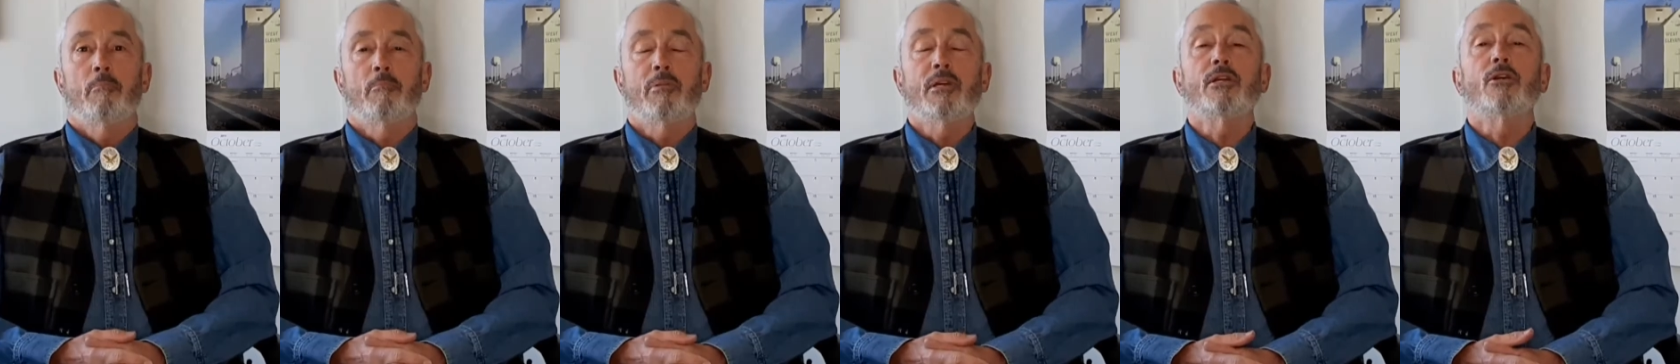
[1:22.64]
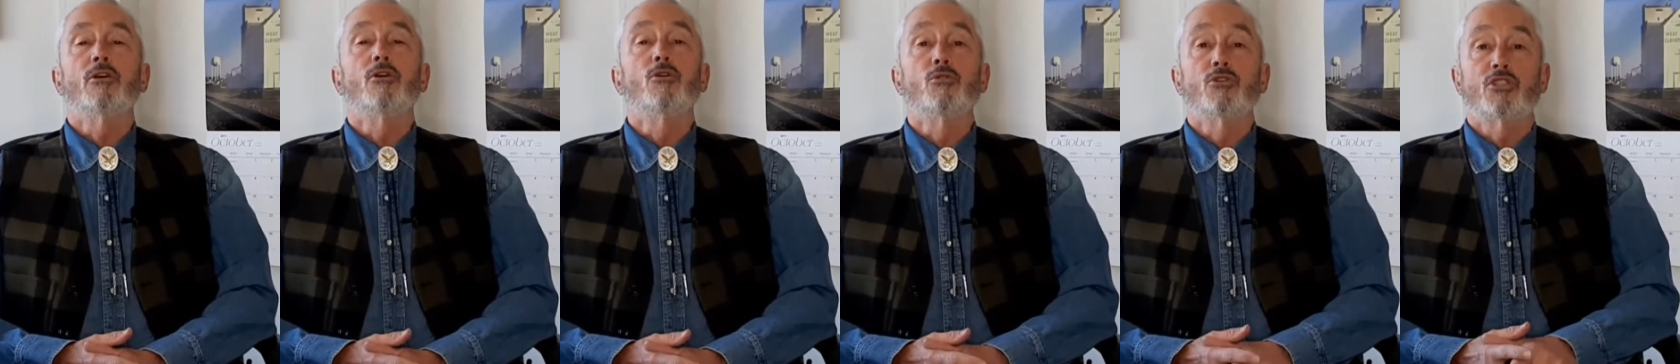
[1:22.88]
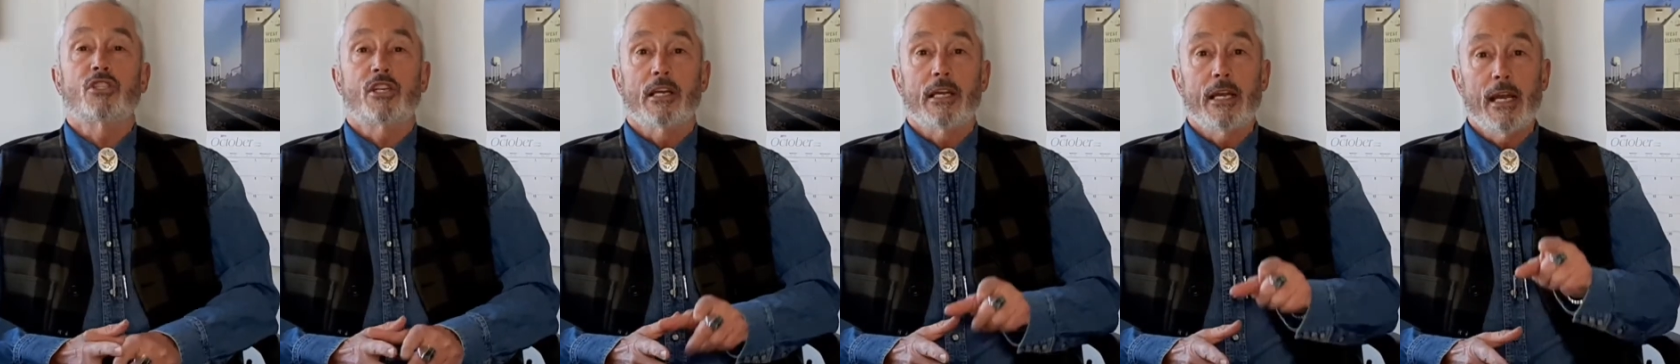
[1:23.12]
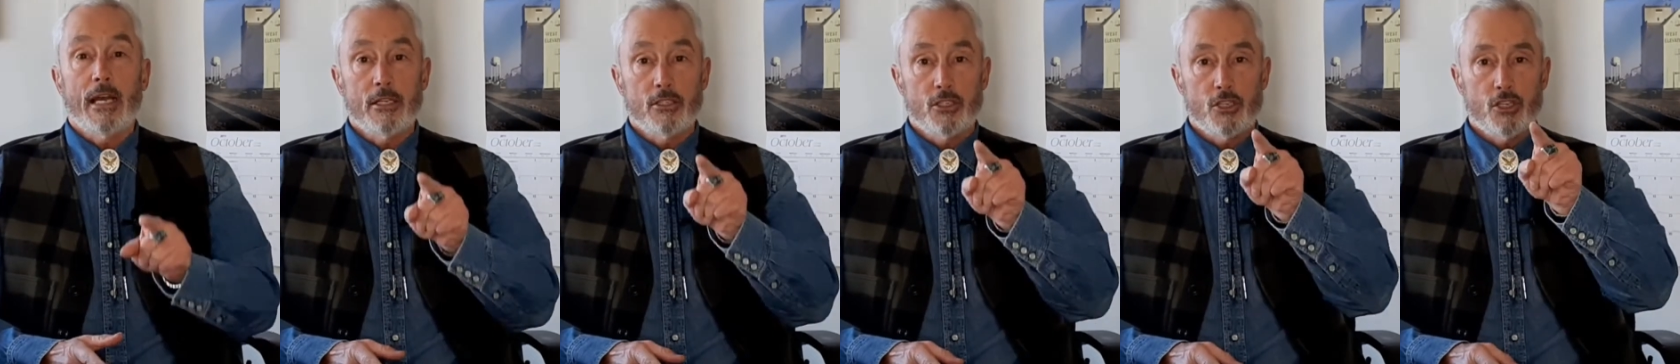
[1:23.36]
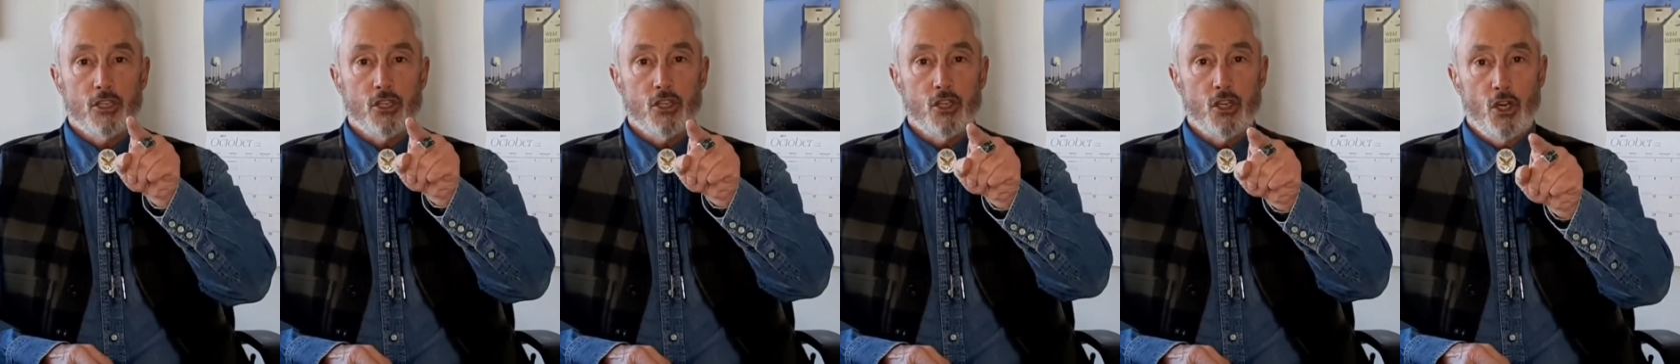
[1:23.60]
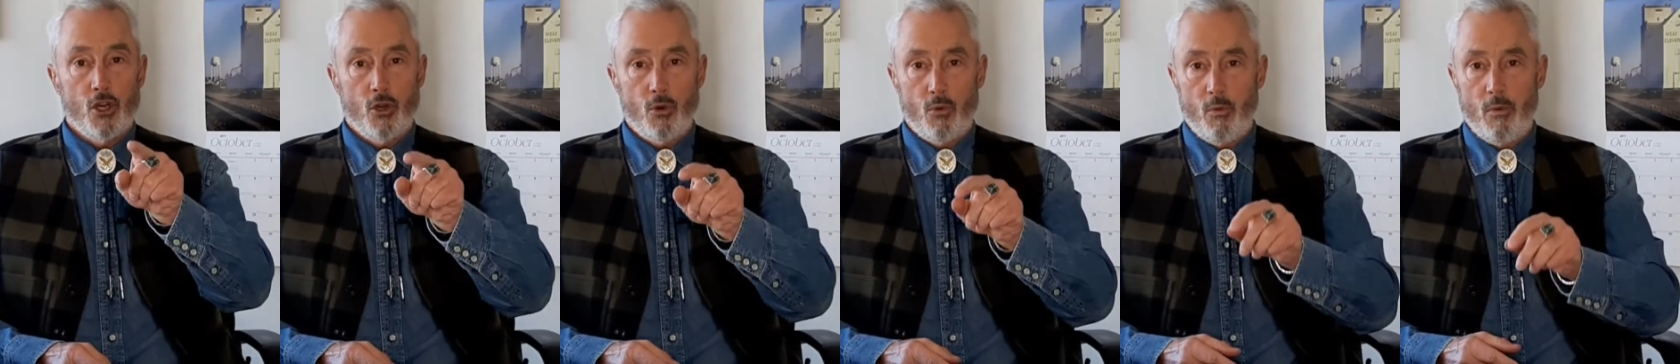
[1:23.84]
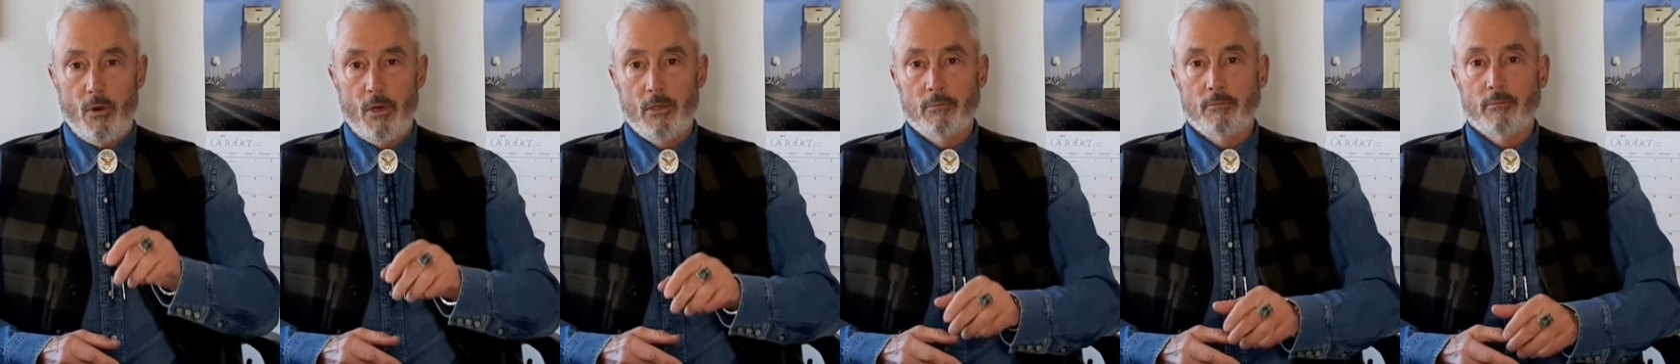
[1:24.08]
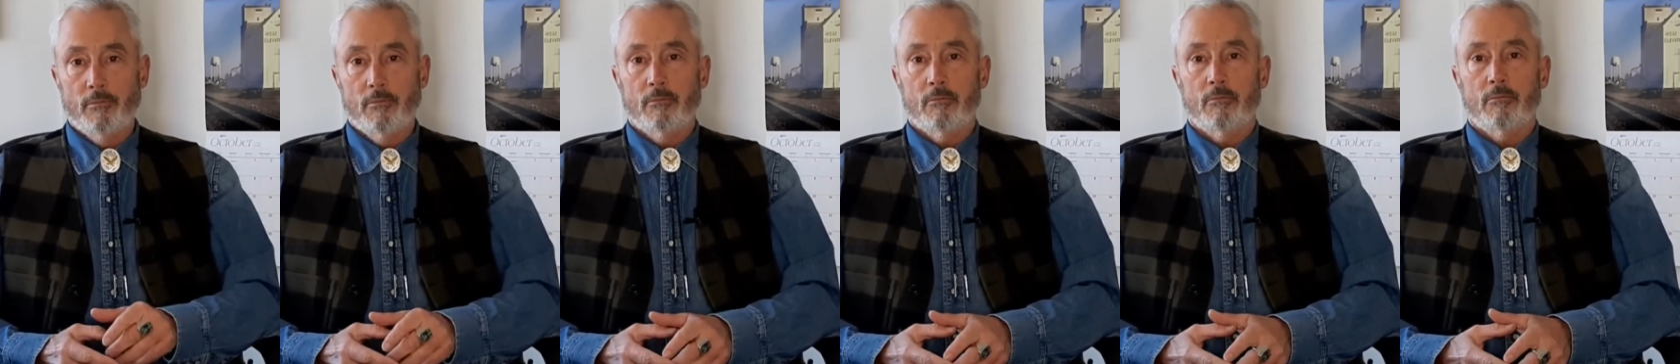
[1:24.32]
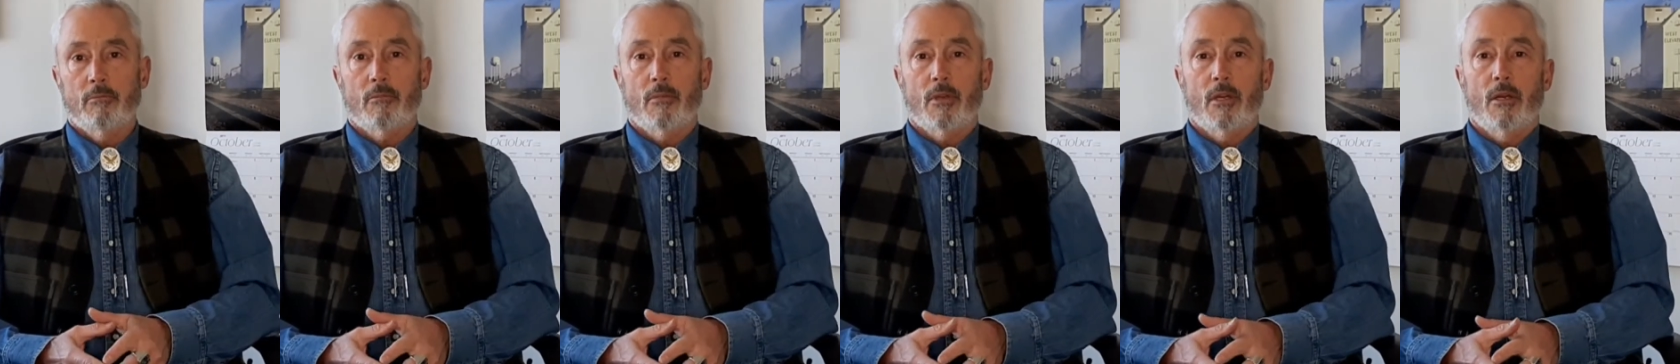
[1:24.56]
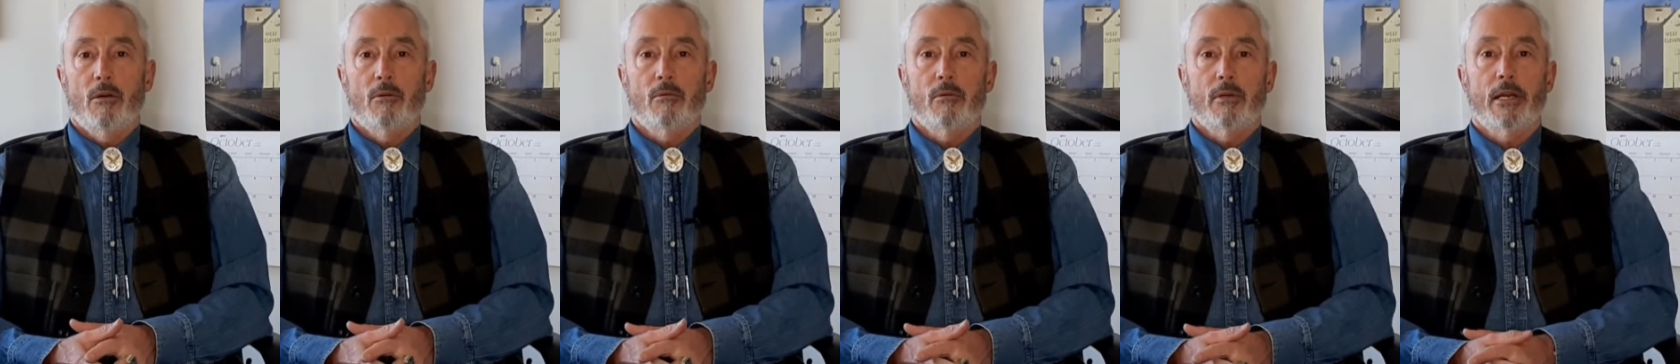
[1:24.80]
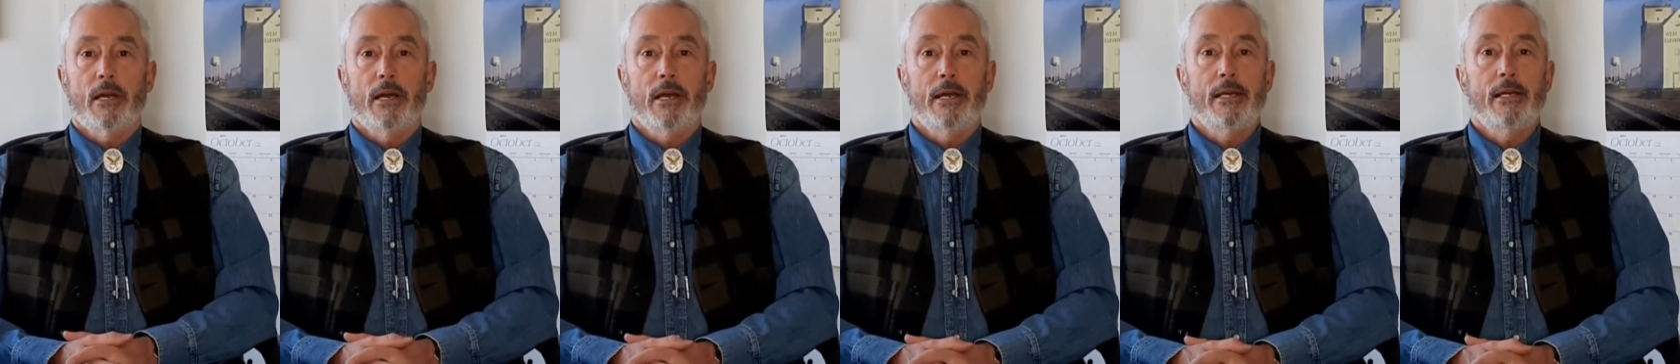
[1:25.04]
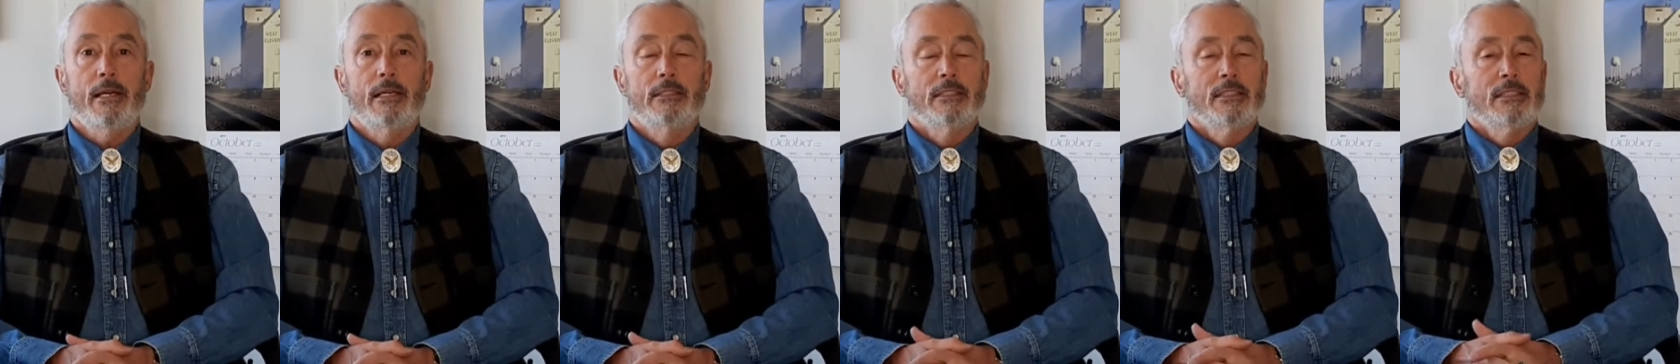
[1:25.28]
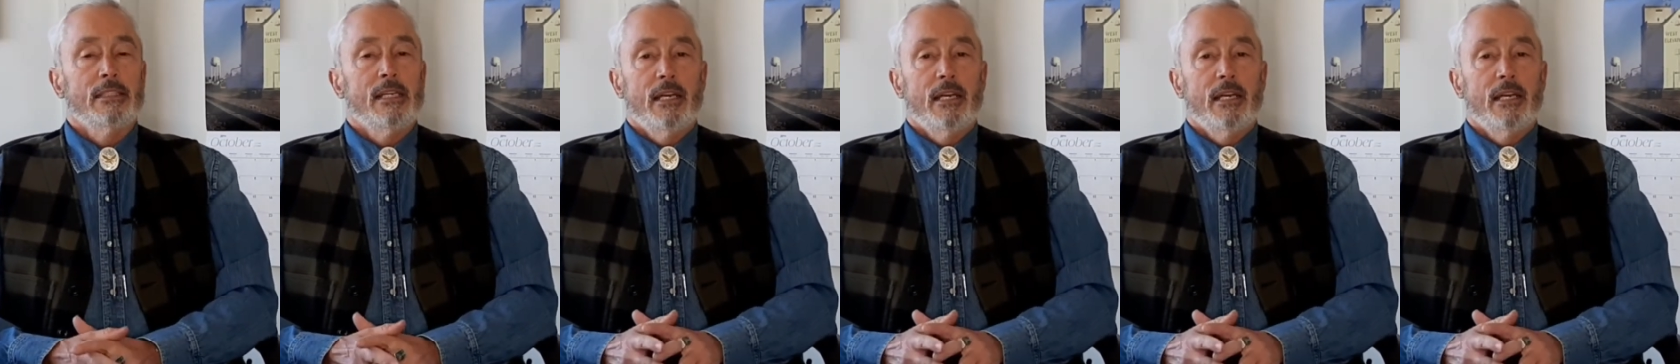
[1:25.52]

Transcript: be used against you, okay?